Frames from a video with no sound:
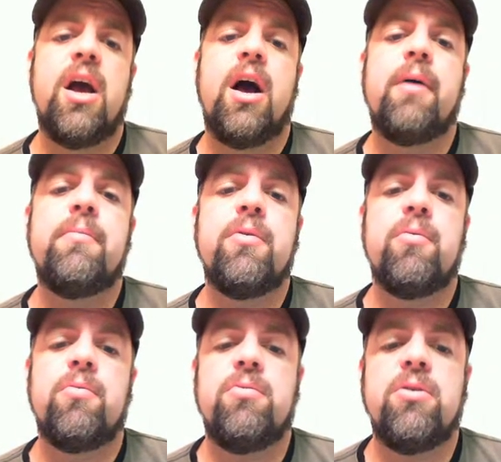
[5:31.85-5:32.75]

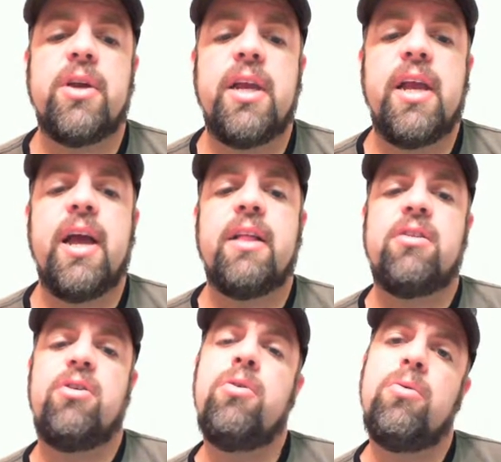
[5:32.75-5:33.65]
looking at
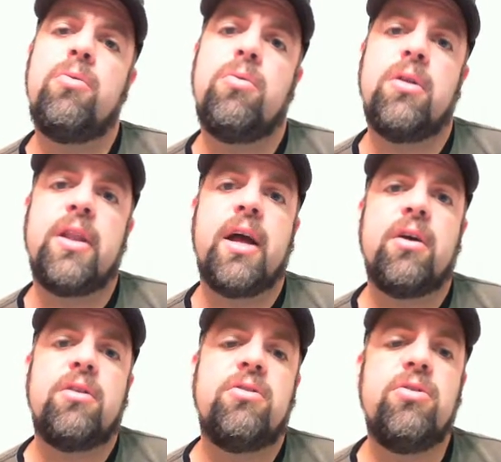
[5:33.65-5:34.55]
two
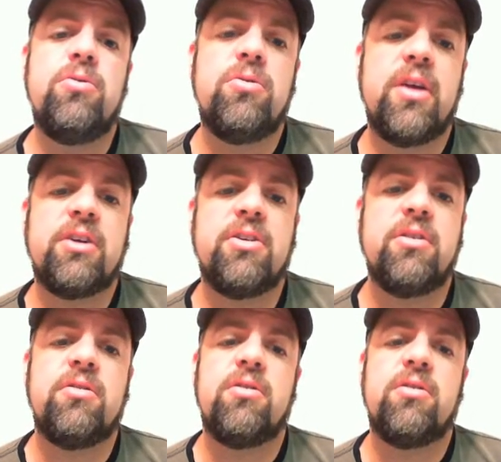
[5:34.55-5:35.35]
sessions.